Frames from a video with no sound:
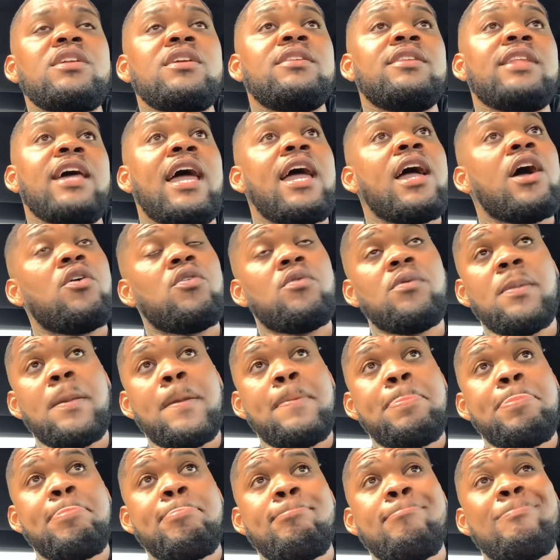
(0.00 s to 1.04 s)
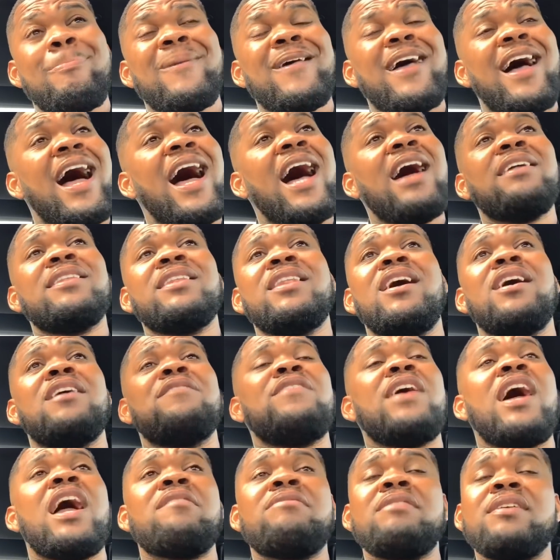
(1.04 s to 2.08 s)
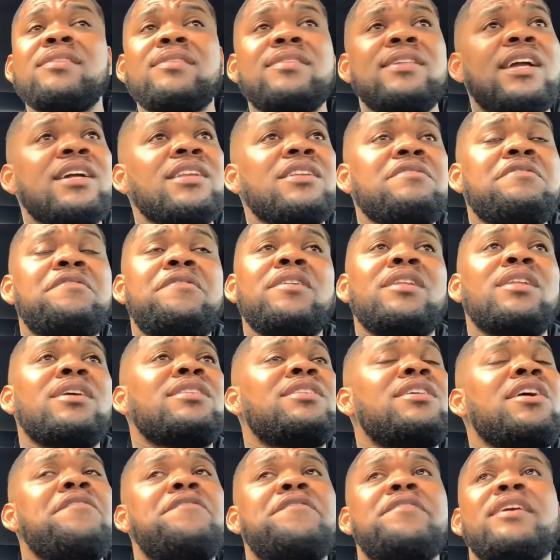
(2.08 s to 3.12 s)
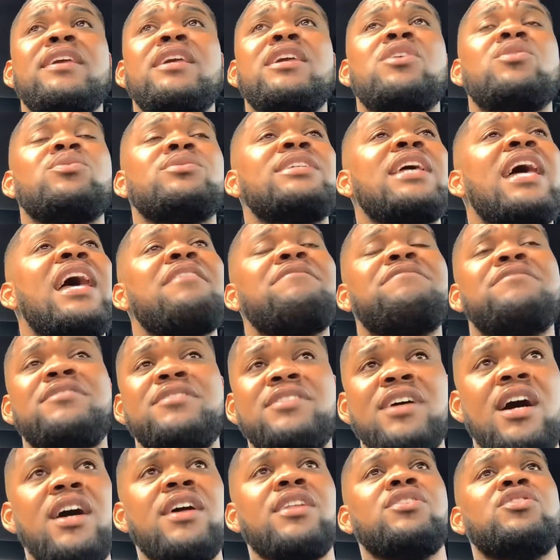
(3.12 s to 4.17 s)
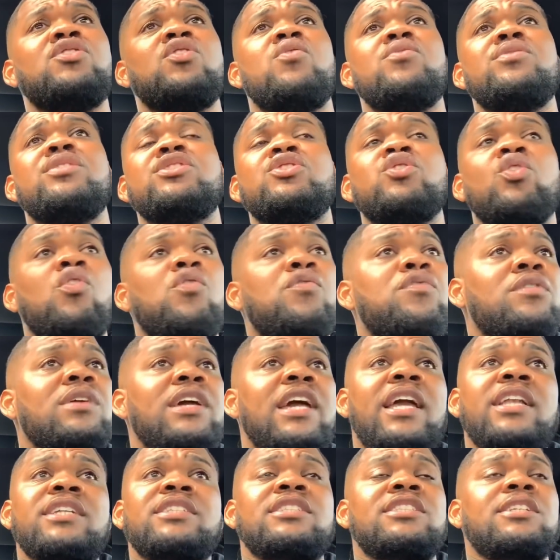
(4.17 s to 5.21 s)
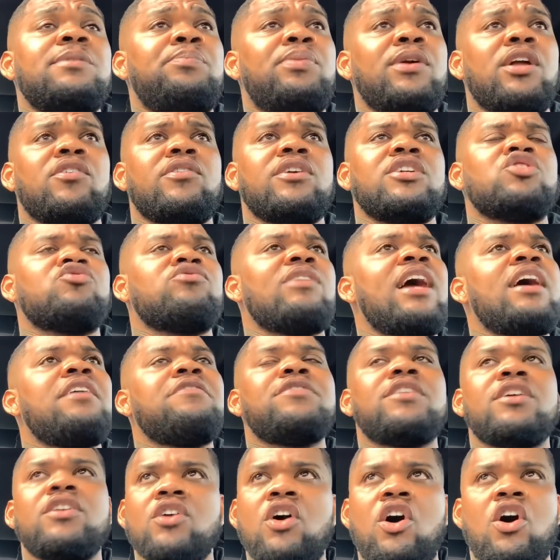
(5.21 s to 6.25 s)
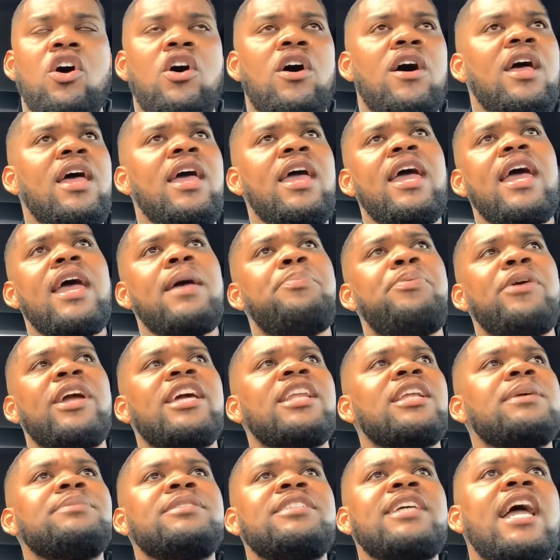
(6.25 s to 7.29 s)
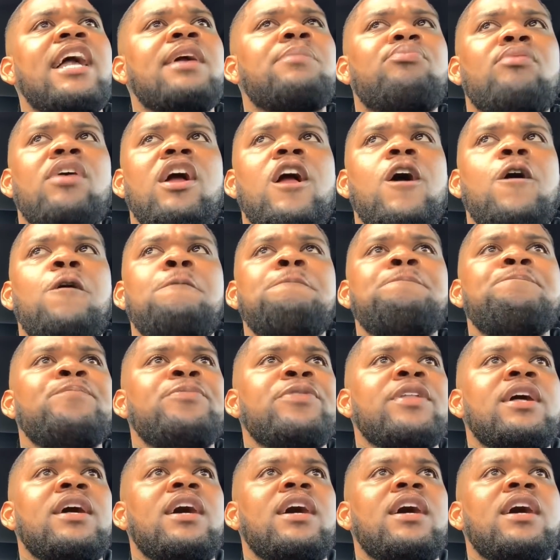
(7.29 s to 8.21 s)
Now, I love everything the Philadelphia Eagles have done during this whole free agency period, draft and all, and picking up Zach Brown.